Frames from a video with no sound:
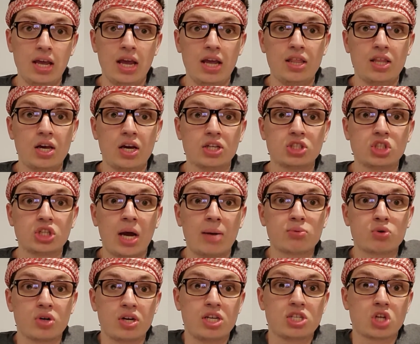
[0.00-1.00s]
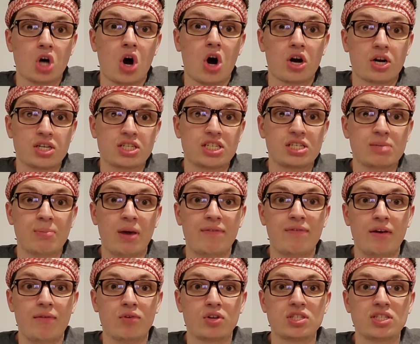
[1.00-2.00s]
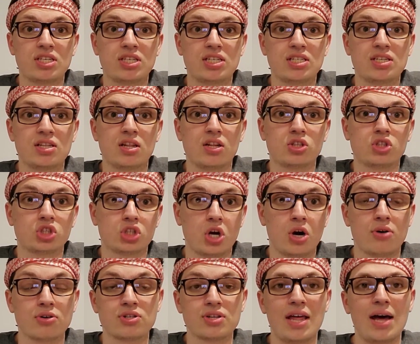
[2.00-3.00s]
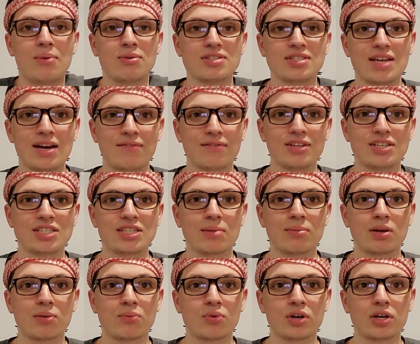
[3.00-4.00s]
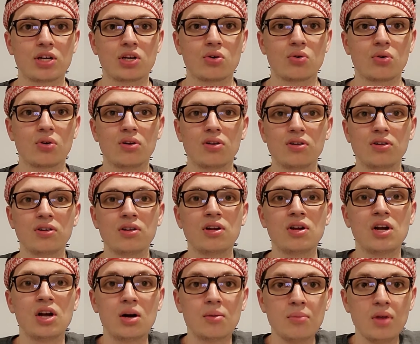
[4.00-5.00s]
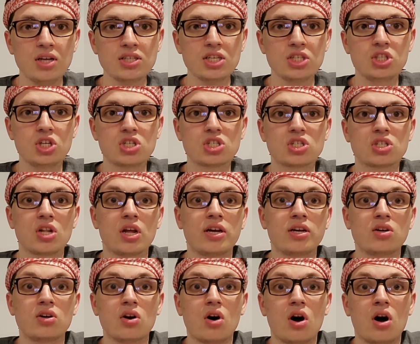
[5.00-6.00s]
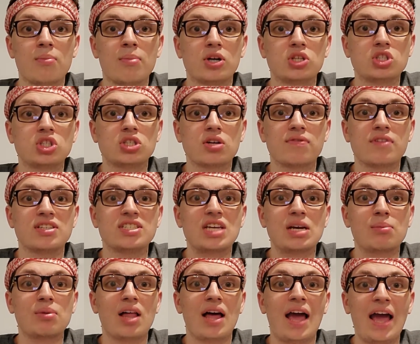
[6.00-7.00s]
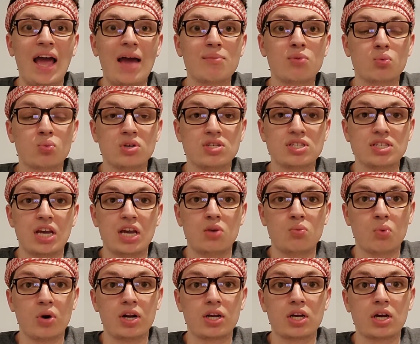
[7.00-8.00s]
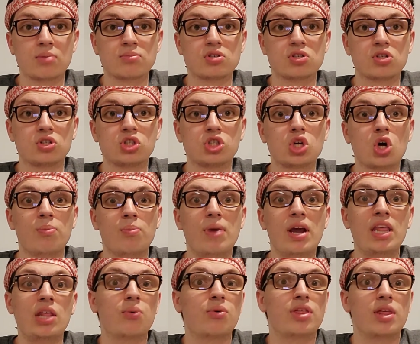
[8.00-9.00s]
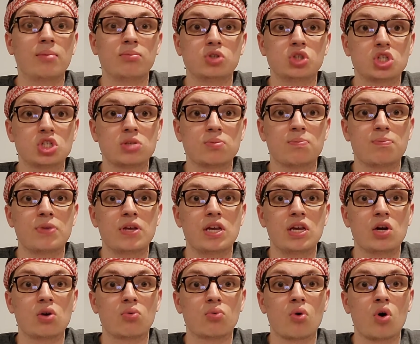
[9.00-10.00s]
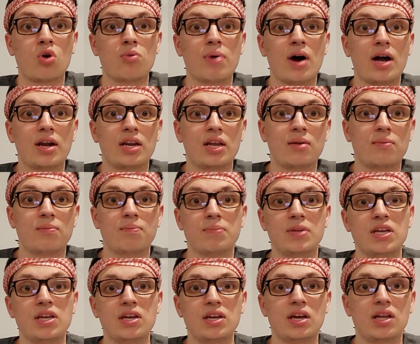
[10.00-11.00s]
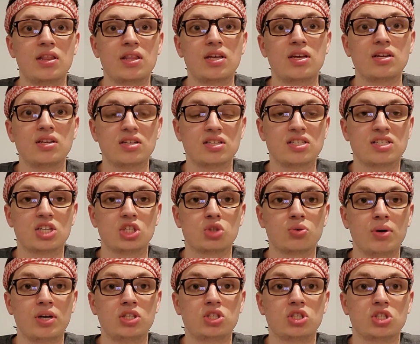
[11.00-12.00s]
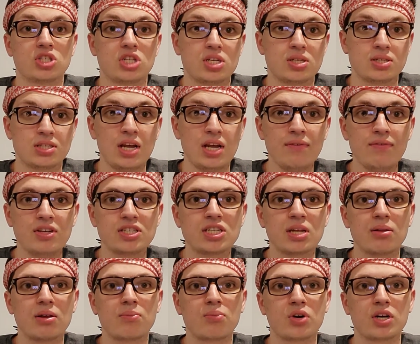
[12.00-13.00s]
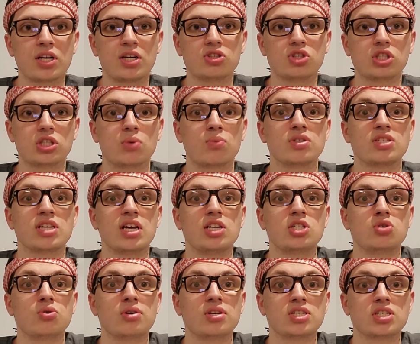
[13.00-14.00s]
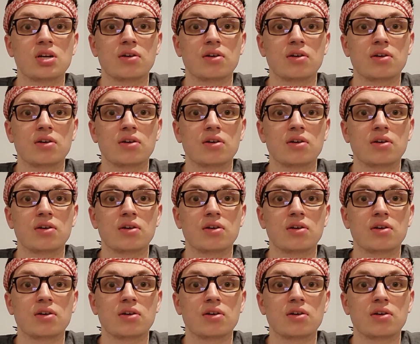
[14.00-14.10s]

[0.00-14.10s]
and the Ice Chapter is honestly my favorite season in the show, so that was definitely something pretty cool. Plus, I just like a bunch of stuff that's able to happen with Zane when it comes to the show, mainly with him just being a robot and him being in the in situations. That's definitely something pretty interesting with Zane doing